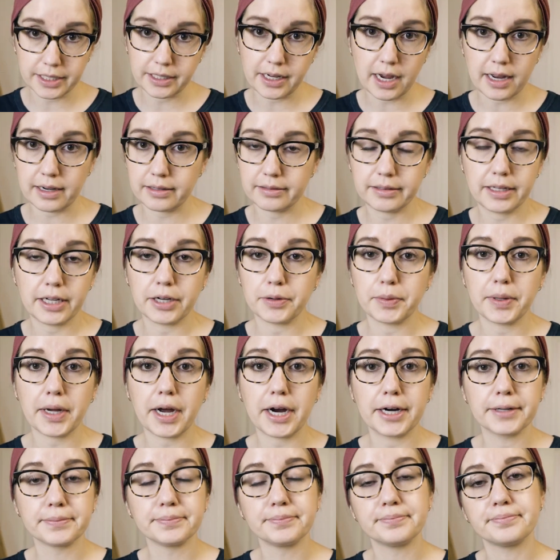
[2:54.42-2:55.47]
and yet here we
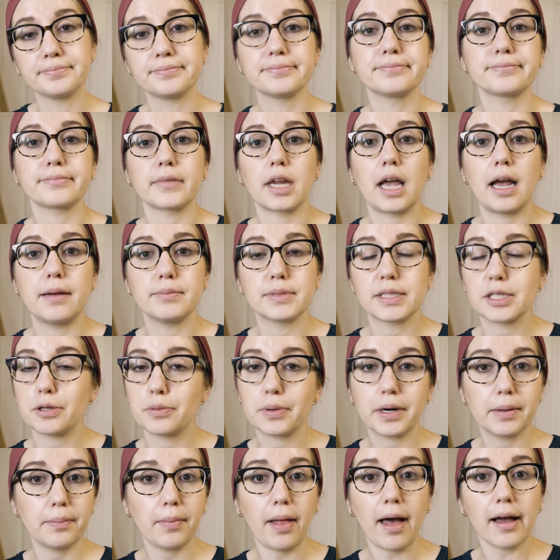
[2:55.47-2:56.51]
are. I'm still wearing